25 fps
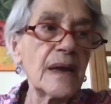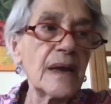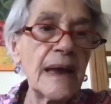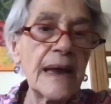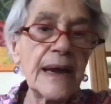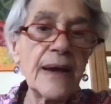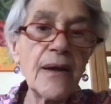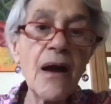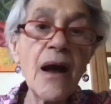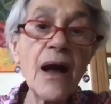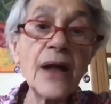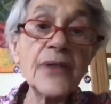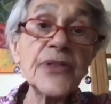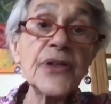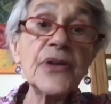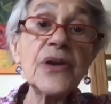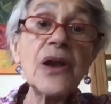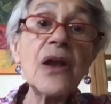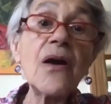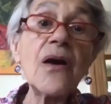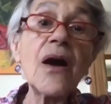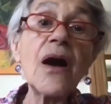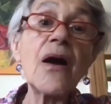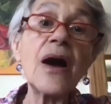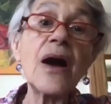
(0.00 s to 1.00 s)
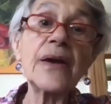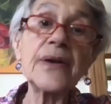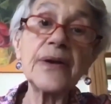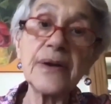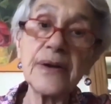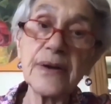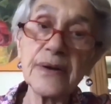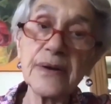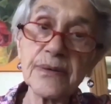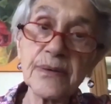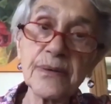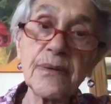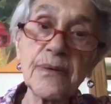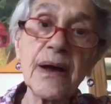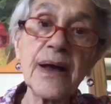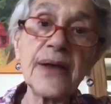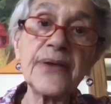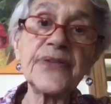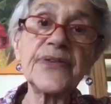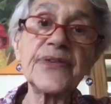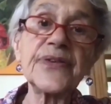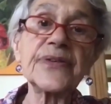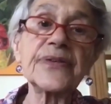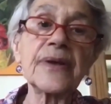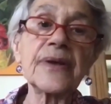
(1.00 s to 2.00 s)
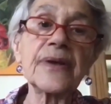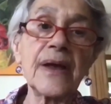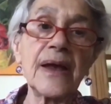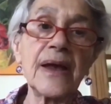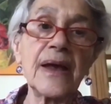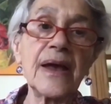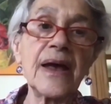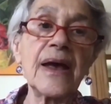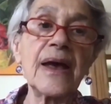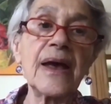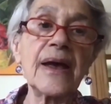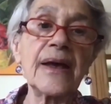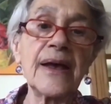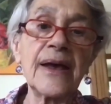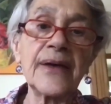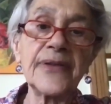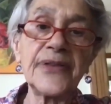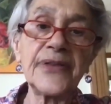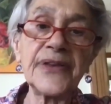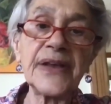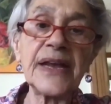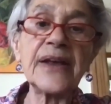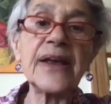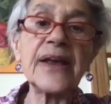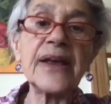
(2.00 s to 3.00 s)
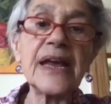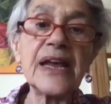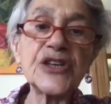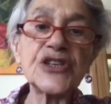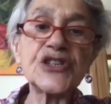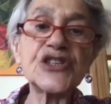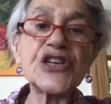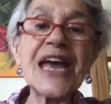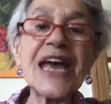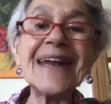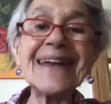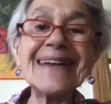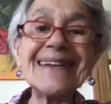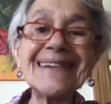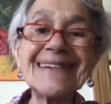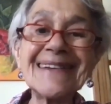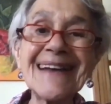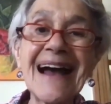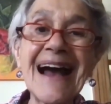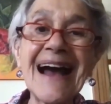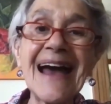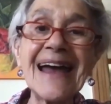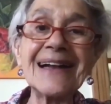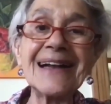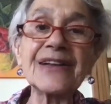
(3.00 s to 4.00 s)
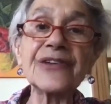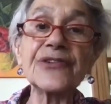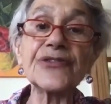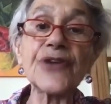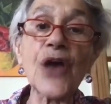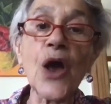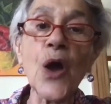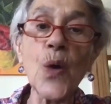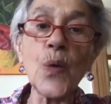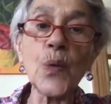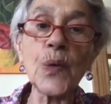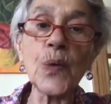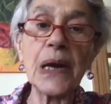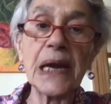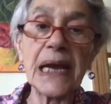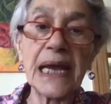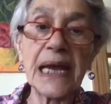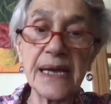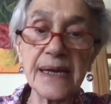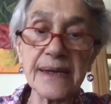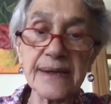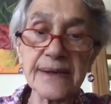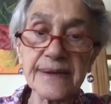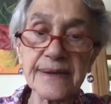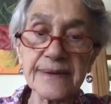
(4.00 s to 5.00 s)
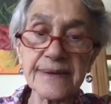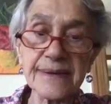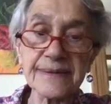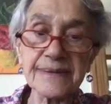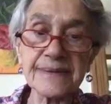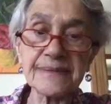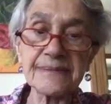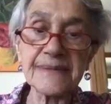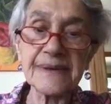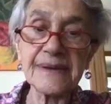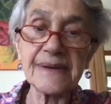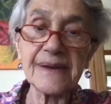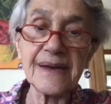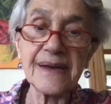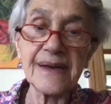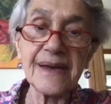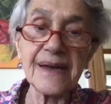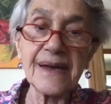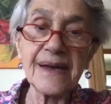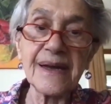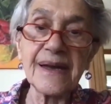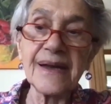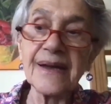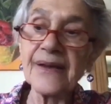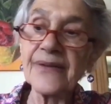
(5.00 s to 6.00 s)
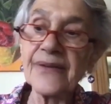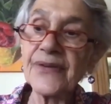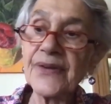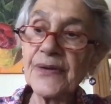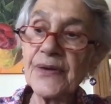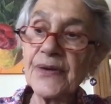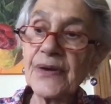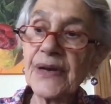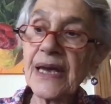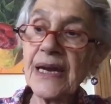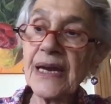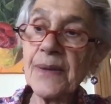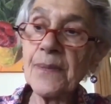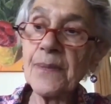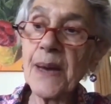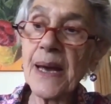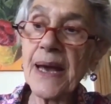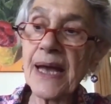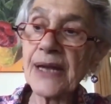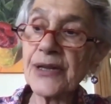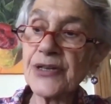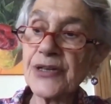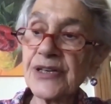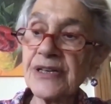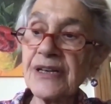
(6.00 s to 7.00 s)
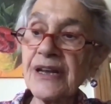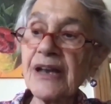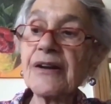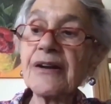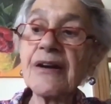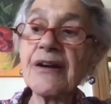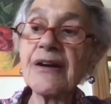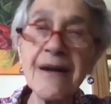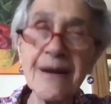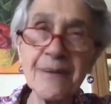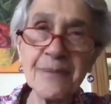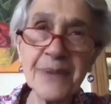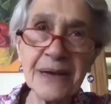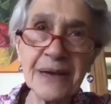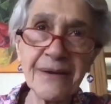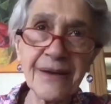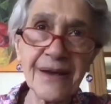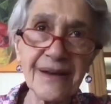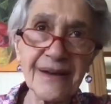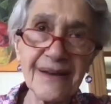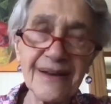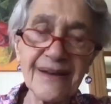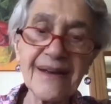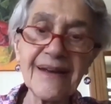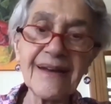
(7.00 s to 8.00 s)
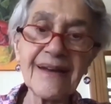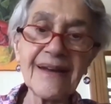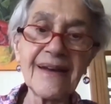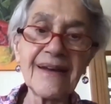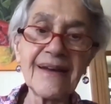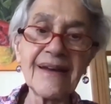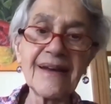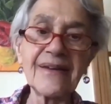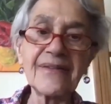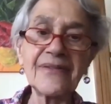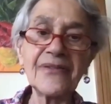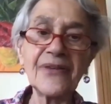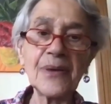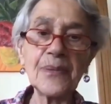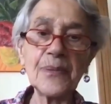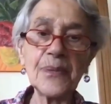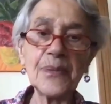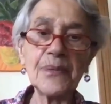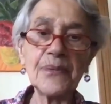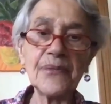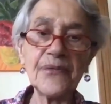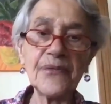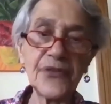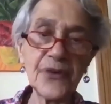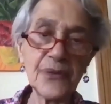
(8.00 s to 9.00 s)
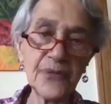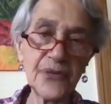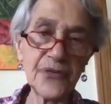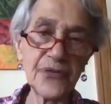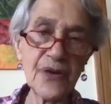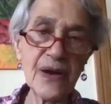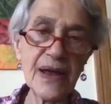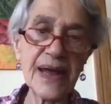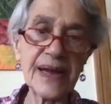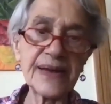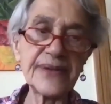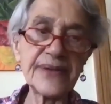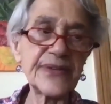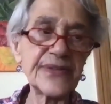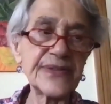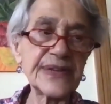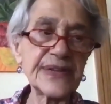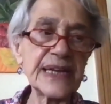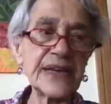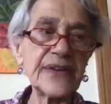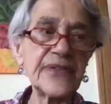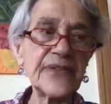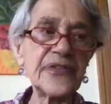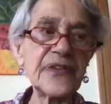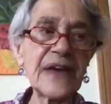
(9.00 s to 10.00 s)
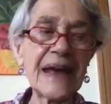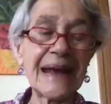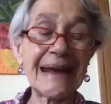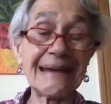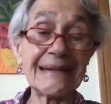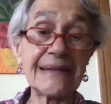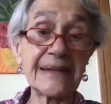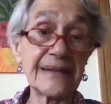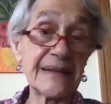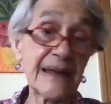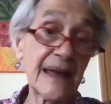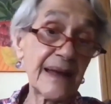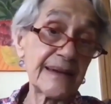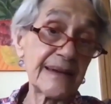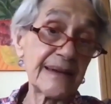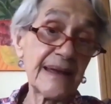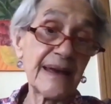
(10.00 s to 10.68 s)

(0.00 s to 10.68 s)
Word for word: And on the lawn was, I think, Gentiles only. So you can imagine coming from France, the effect that